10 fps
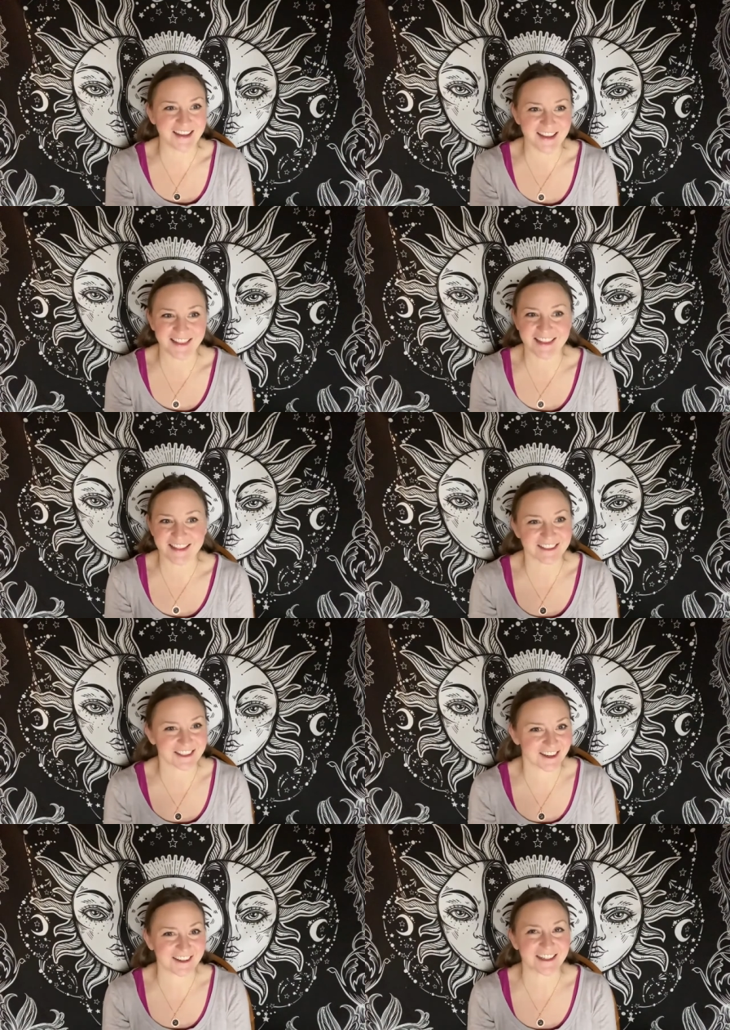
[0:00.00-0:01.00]
than
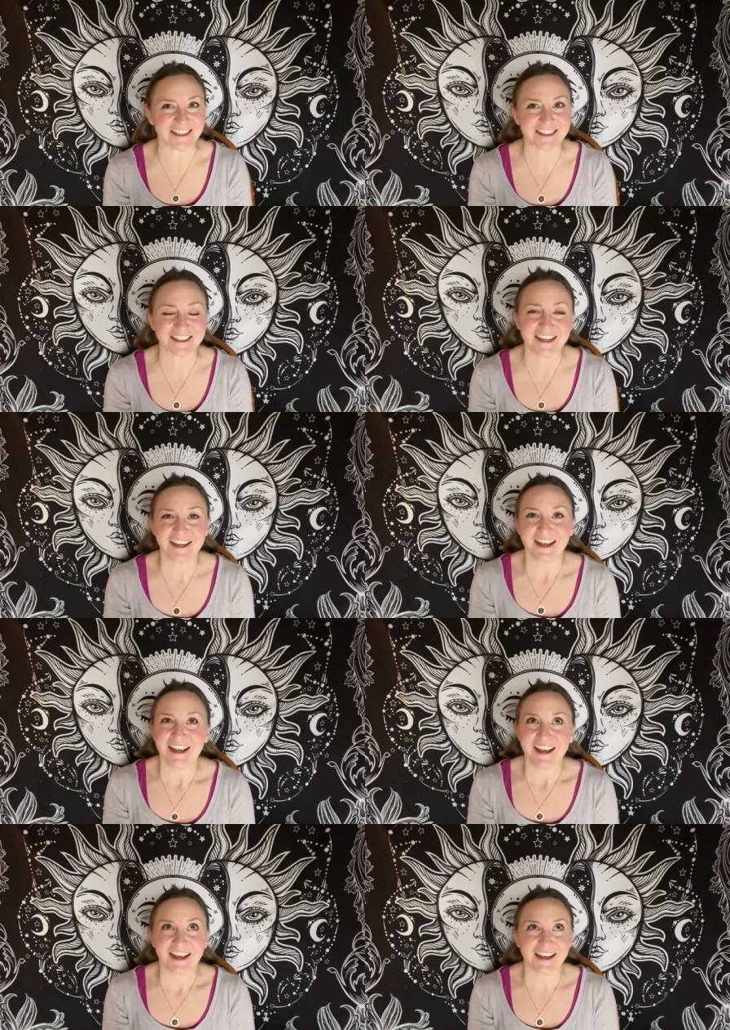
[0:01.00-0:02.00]
Taurus.
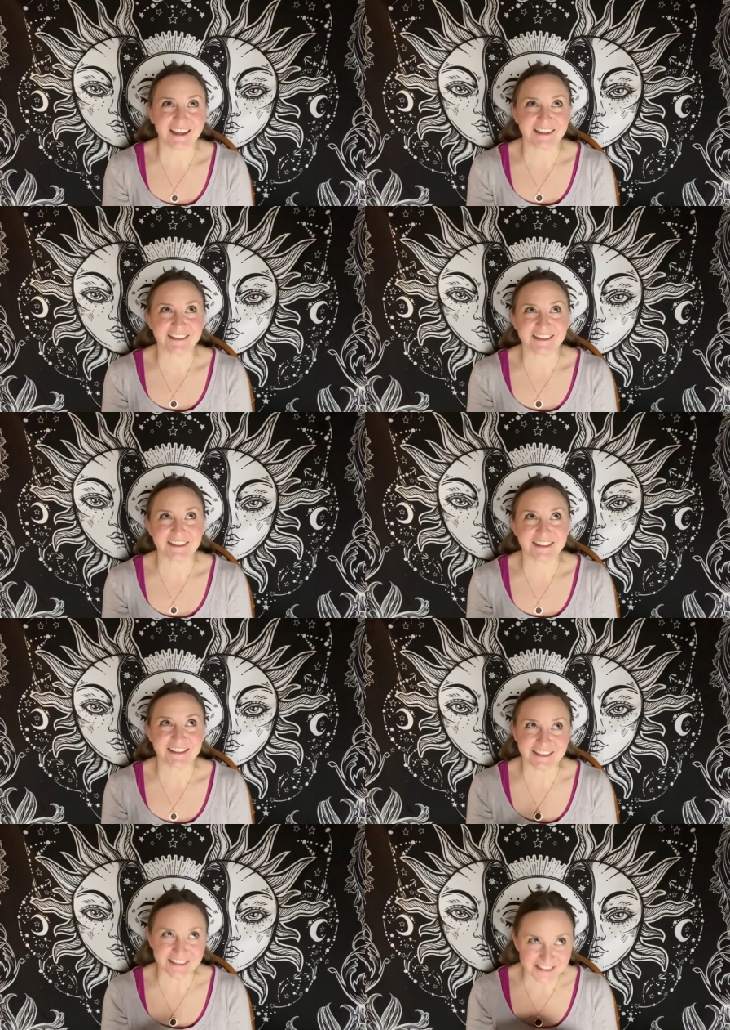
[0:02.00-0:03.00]

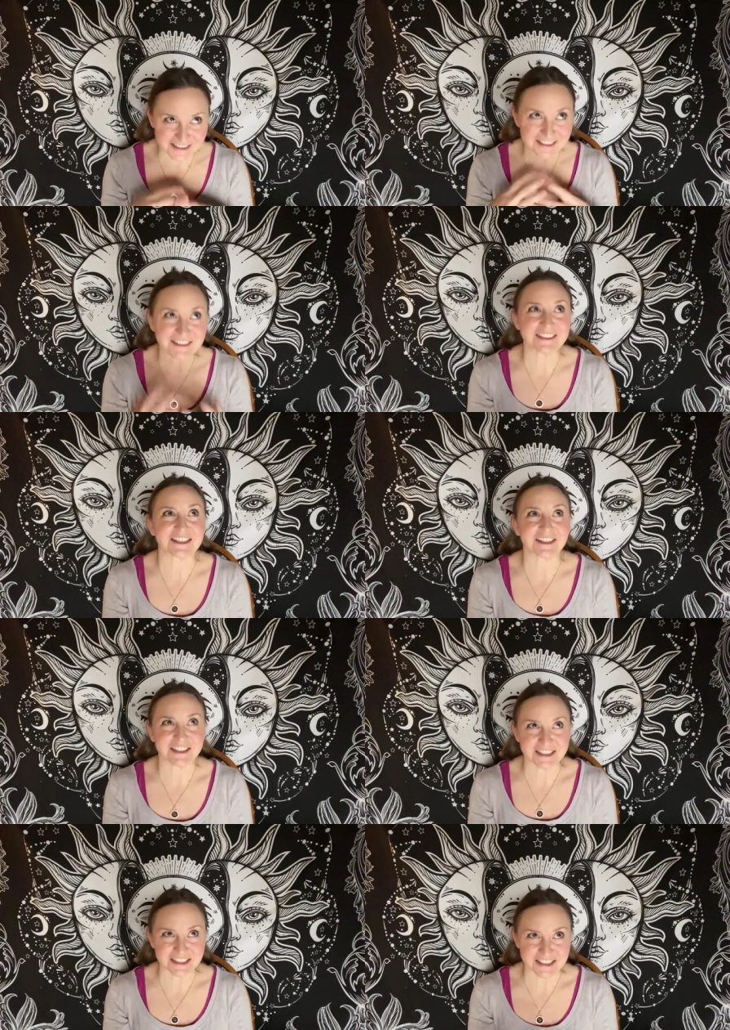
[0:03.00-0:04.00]
And so
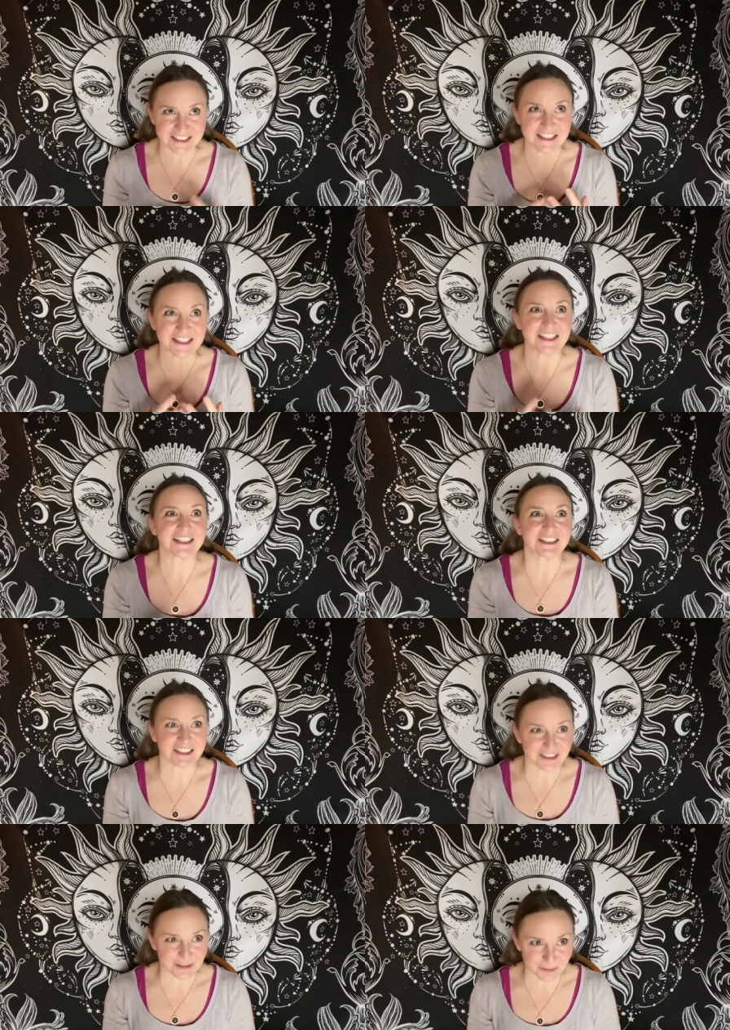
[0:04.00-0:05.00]
this is,
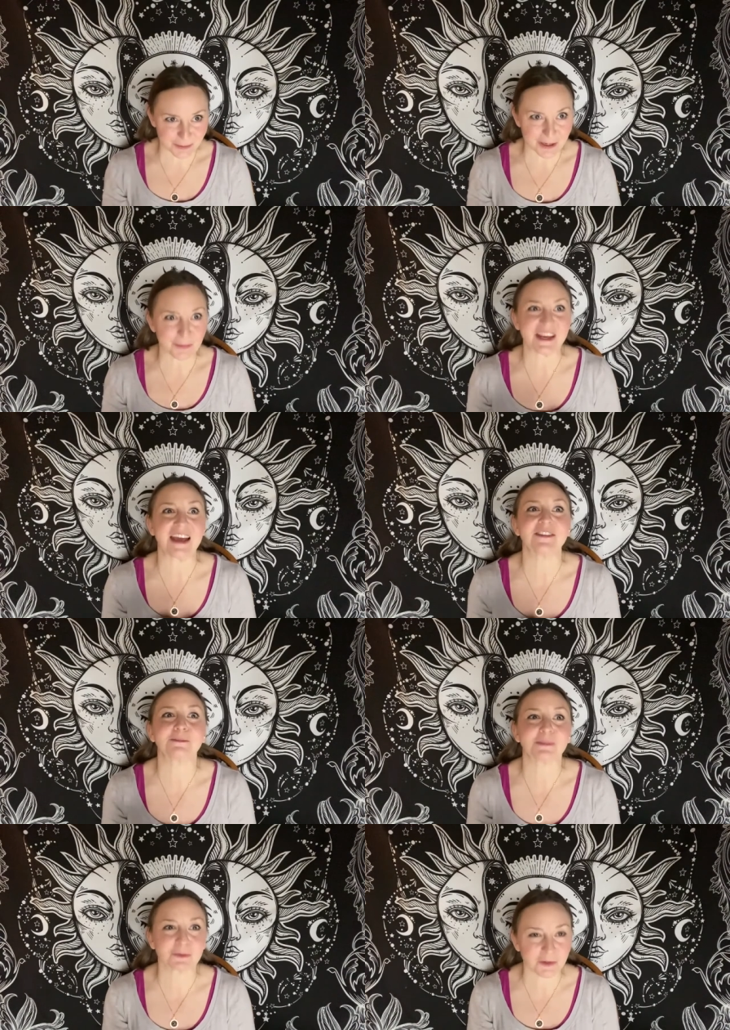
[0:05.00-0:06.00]
you know, where we
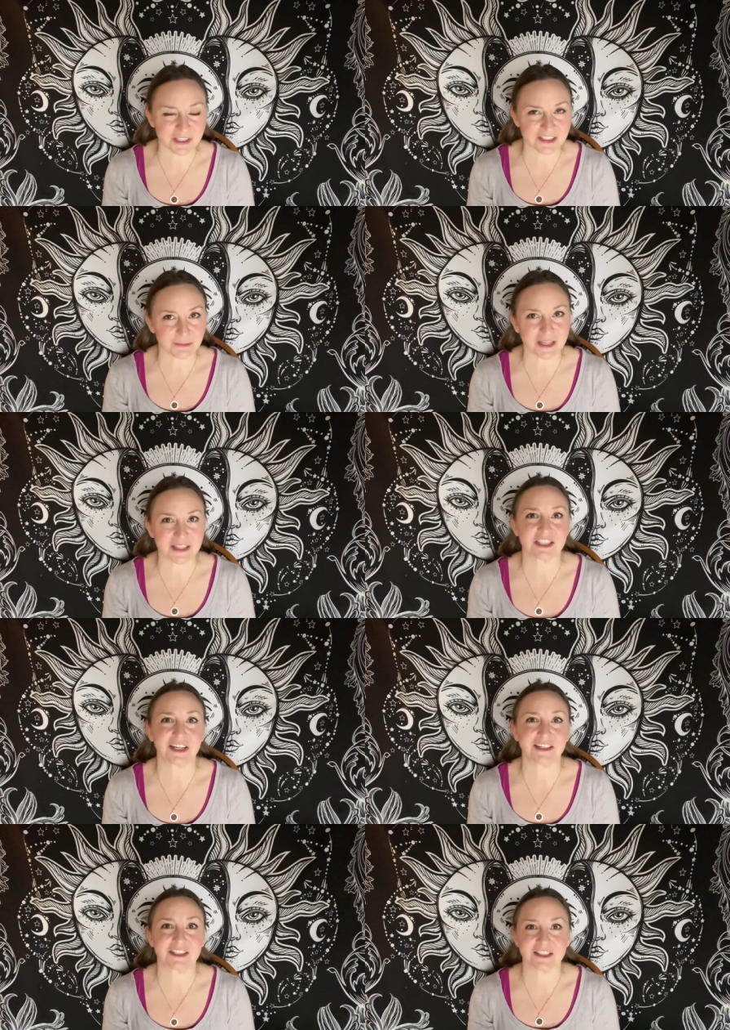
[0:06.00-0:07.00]
haven't been wanting to make the
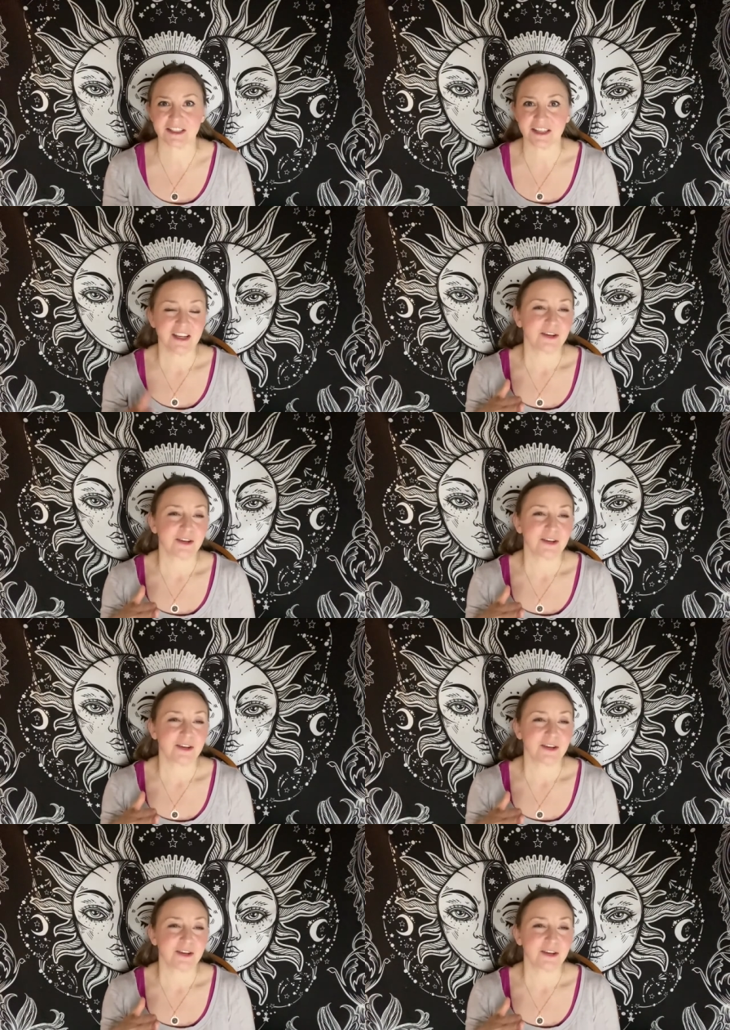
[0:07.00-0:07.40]
changes.